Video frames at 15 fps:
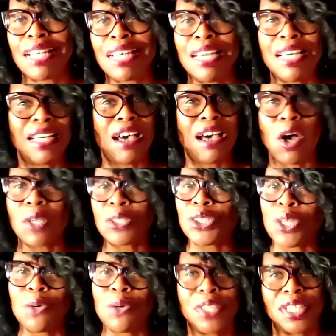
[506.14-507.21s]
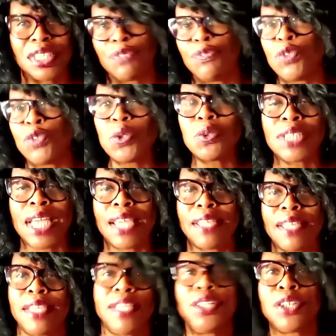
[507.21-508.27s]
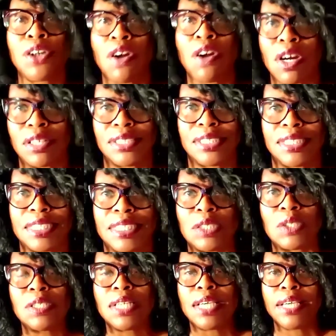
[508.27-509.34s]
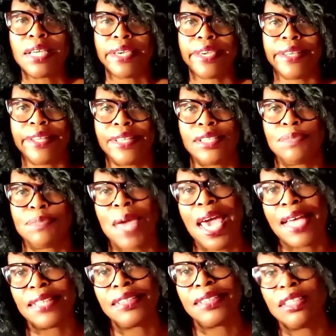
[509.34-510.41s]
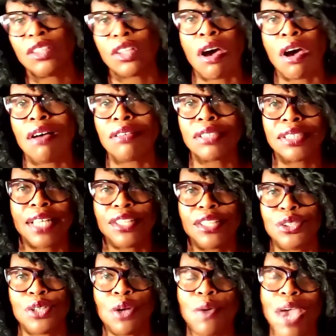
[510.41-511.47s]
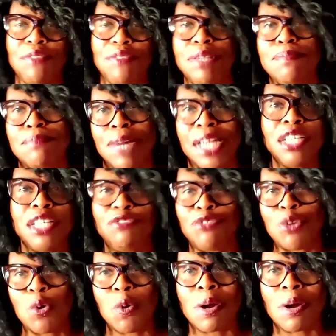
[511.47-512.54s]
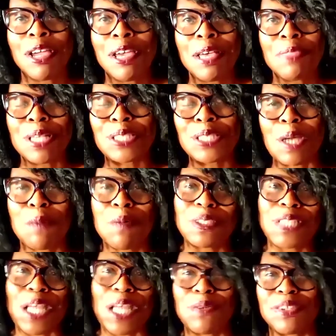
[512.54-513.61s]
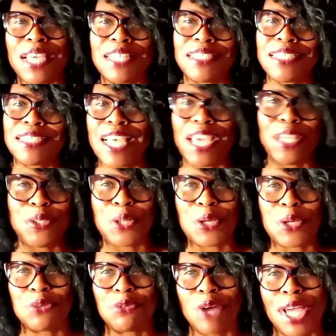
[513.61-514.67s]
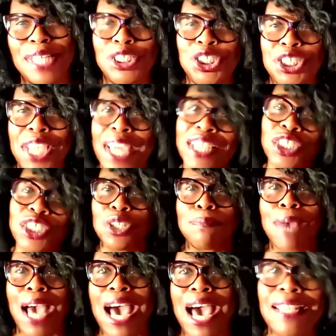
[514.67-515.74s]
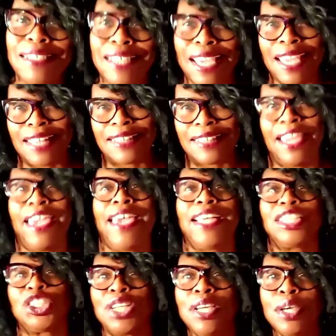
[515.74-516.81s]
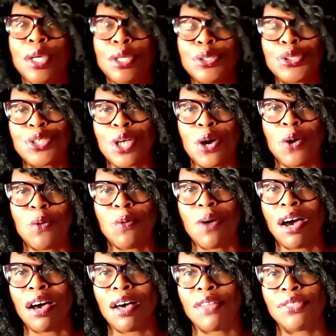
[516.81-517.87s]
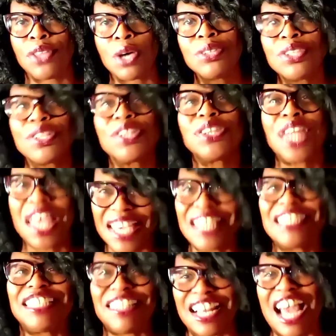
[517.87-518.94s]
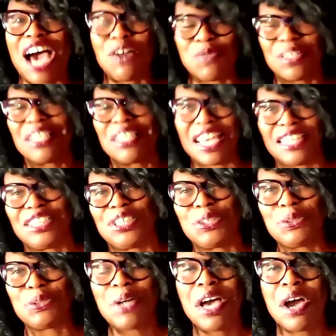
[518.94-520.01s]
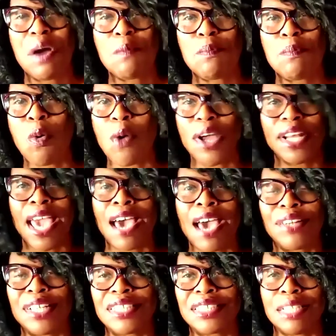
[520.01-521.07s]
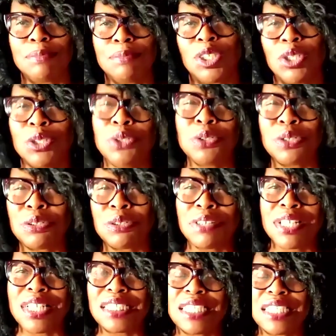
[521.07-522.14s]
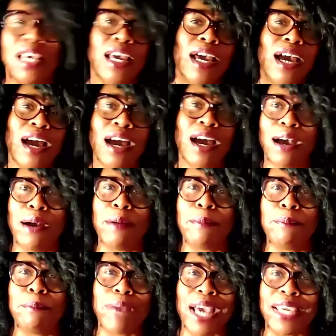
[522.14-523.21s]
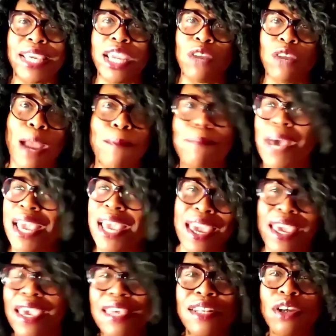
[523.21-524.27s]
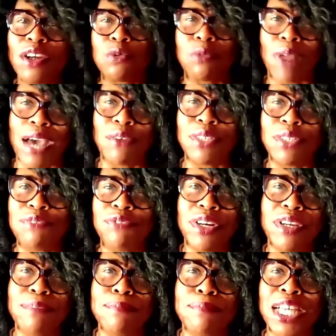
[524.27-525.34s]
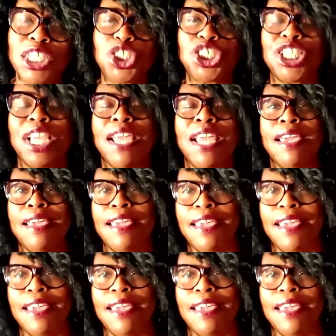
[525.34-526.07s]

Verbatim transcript: Uh, also this full day kindergarten deal and, and passing laws that you don't have any money for, that's almost like what they say, you know, you're writing checks, you're behind cash. So uh, those are the things that I would like to point out. It seems ludicrous. Um, I can't wrap my head around it very much.